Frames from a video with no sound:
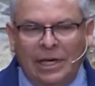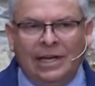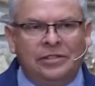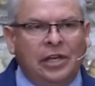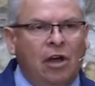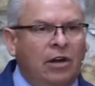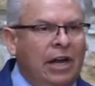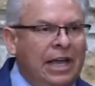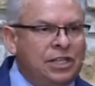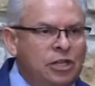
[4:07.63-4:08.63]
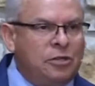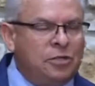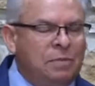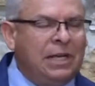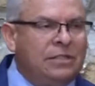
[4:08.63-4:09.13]
And I say
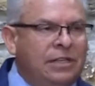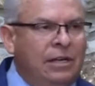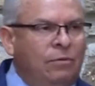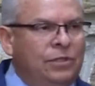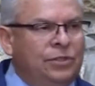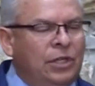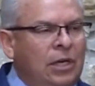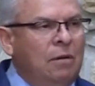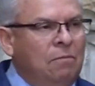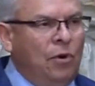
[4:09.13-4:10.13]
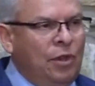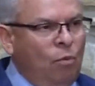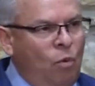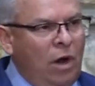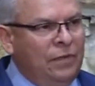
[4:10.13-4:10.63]
congregations because it was more
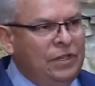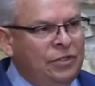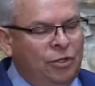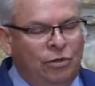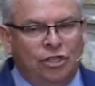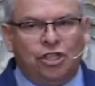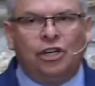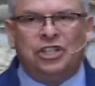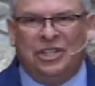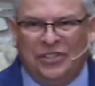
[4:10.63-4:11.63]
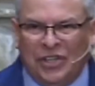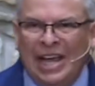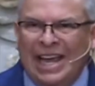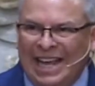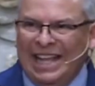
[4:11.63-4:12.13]
than one. These are to the churches
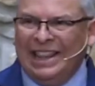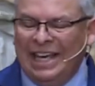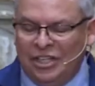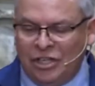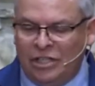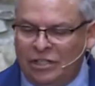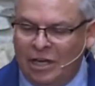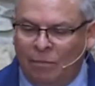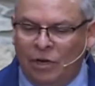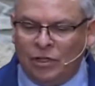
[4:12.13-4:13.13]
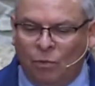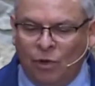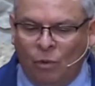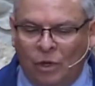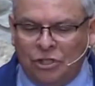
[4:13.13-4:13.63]
in Galatia. It's, not, it's more
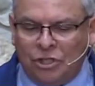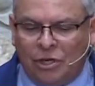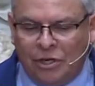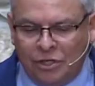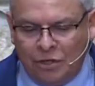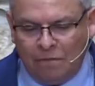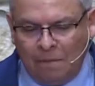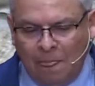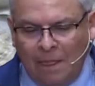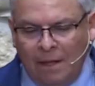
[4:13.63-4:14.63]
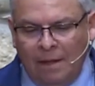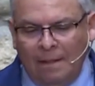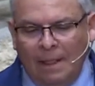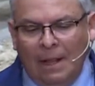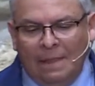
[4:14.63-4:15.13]
than one church.
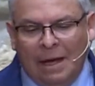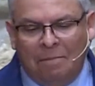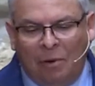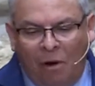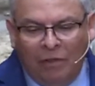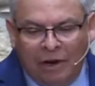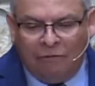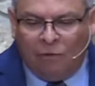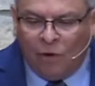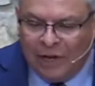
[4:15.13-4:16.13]
Now, Paul therefore